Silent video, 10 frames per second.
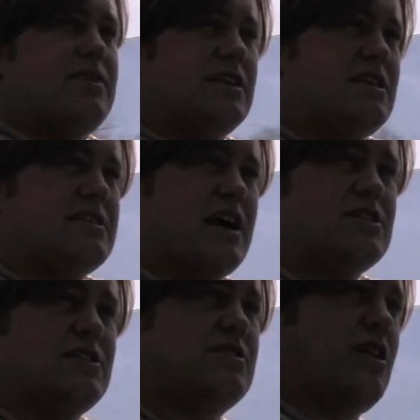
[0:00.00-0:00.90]
think these
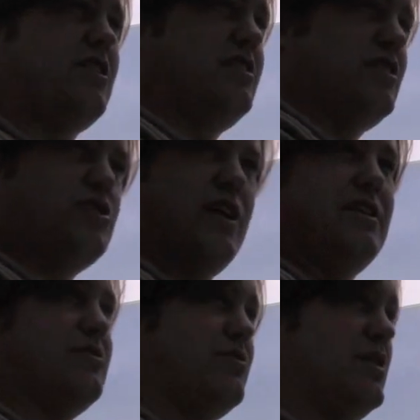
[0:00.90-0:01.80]
actually started the
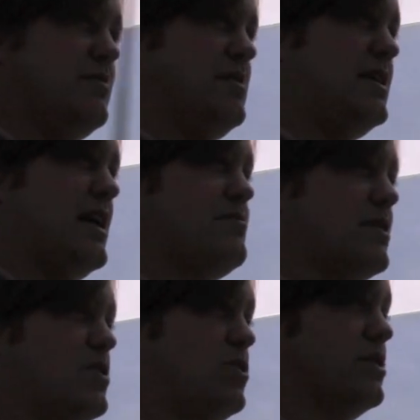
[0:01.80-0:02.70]
trend of what became
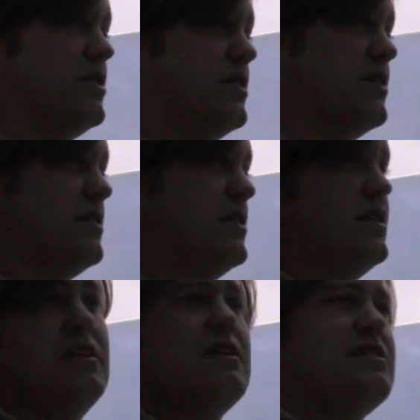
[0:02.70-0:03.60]
the cooler
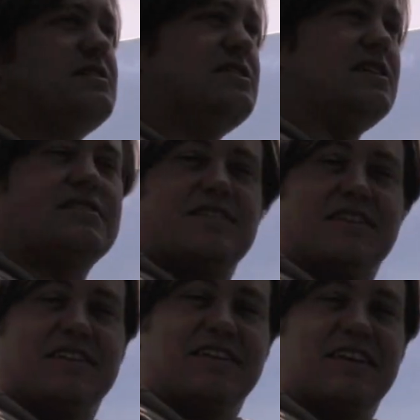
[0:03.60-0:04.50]
seats
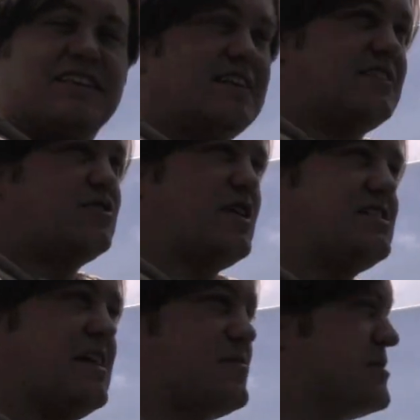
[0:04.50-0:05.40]
in the Trans
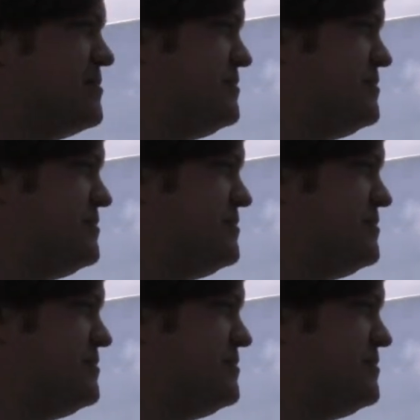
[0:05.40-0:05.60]
Ams.